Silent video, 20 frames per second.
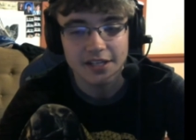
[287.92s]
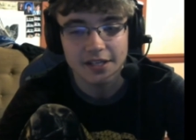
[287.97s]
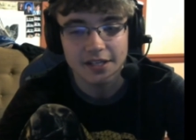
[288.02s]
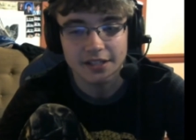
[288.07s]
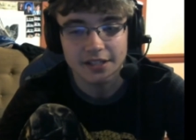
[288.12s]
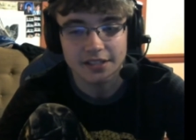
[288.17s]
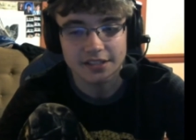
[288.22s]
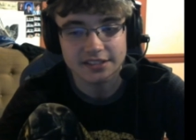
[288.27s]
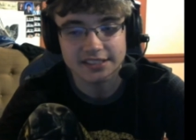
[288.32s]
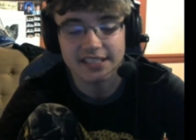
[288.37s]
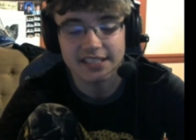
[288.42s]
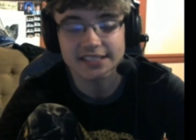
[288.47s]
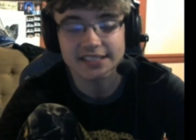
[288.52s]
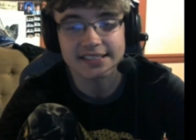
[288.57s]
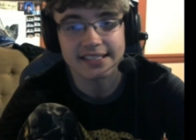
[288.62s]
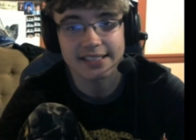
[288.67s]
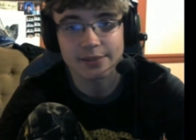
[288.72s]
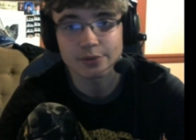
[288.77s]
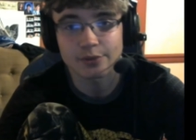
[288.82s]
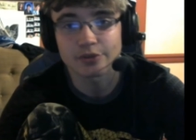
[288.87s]
because that
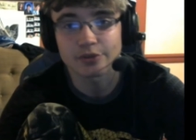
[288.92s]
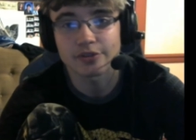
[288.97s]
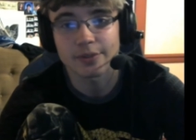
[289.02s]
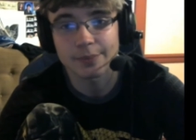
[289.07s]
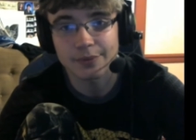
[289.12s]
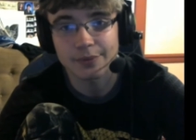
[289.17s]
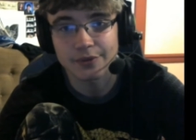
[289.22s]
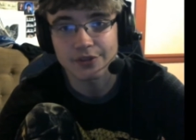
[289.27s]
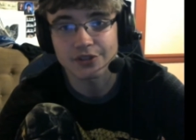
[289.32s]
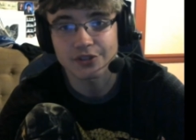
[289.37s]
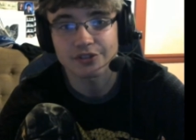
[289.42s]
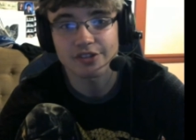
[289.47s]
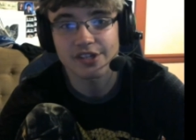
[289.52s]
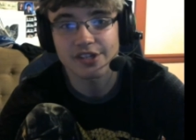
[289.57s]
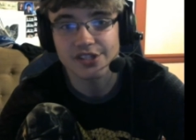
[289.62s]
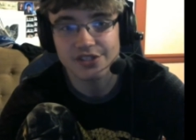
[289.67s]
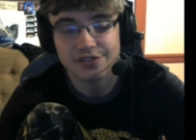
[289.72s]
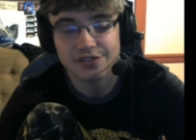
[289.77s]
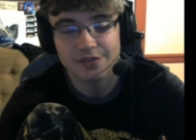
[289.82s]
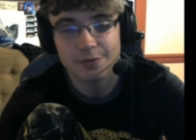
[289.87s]
tiger will rip you to
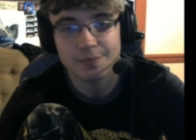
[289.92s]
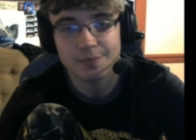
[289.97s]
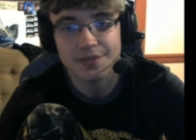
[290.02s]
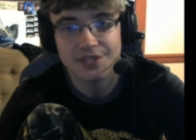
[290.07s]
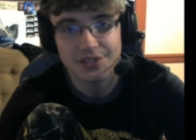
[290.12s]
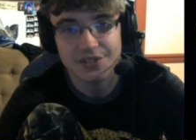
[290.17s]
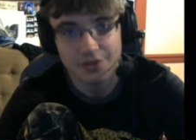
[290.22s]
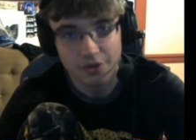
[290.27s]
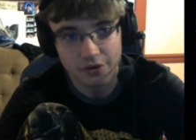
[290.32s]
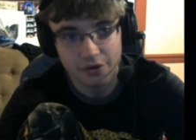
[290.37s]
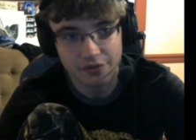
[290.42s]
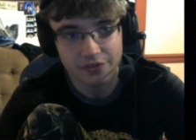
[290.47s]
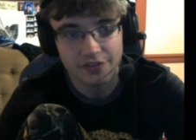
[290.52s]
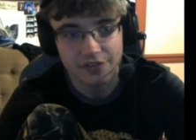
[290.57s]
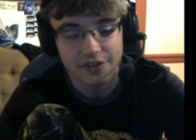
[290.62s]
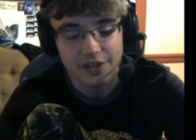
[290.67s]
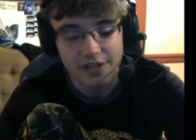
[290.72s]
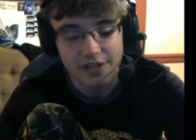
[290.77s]
shreds if you piss it off.